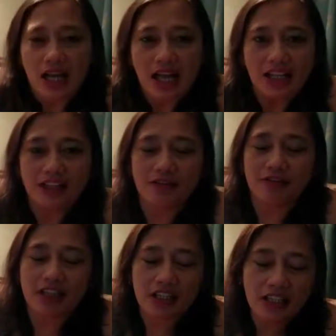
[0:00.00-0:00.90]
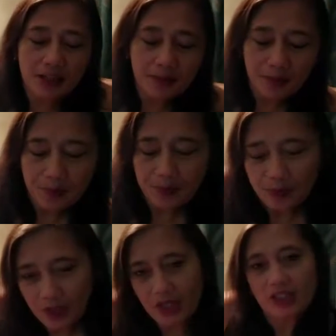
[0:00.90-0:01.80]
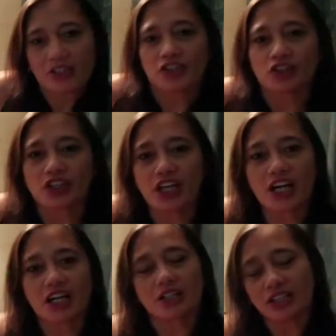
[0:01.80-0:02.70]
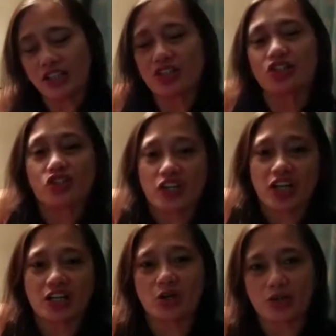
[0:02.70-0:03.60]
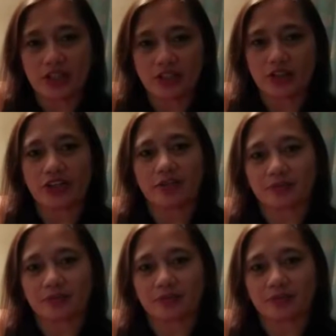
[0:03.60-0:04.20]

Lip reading: I live in near Chicago, Illinois.